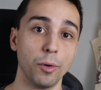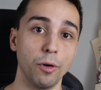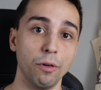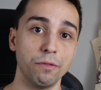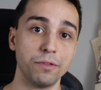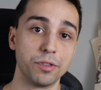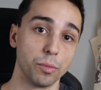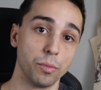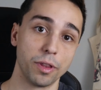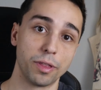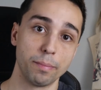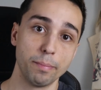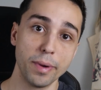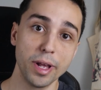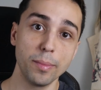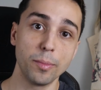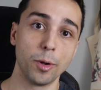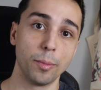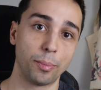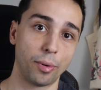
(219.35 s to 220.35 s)
moves with
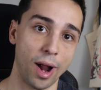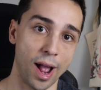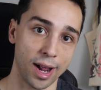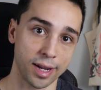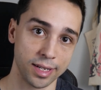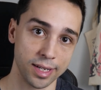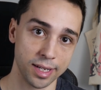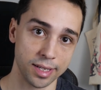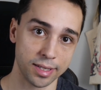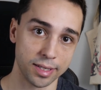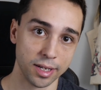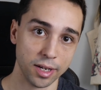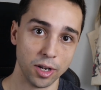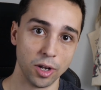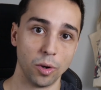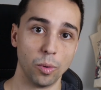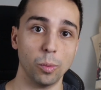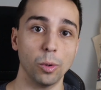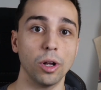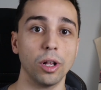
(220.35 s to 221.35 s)
minimal practice
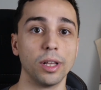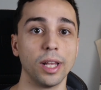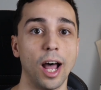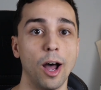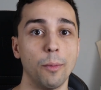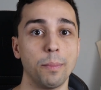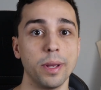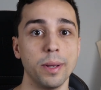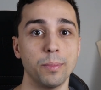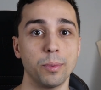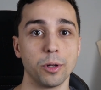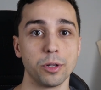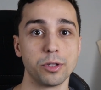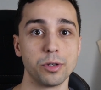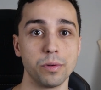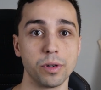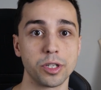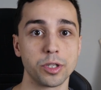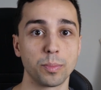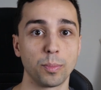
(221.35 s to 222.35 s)
will allow people
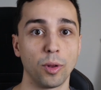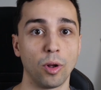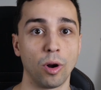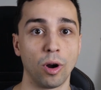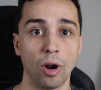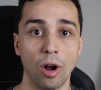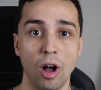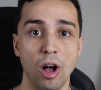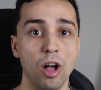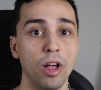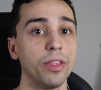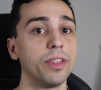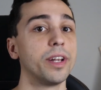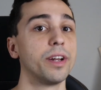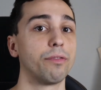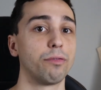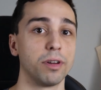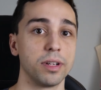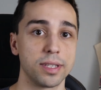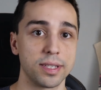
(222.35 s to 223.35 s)
to explore all the
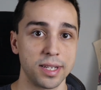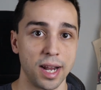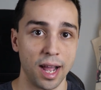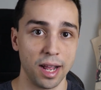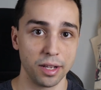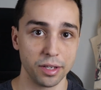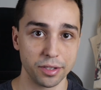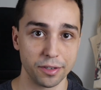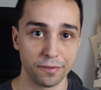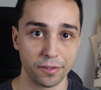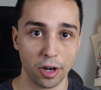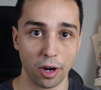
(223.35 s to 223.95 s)
different styles of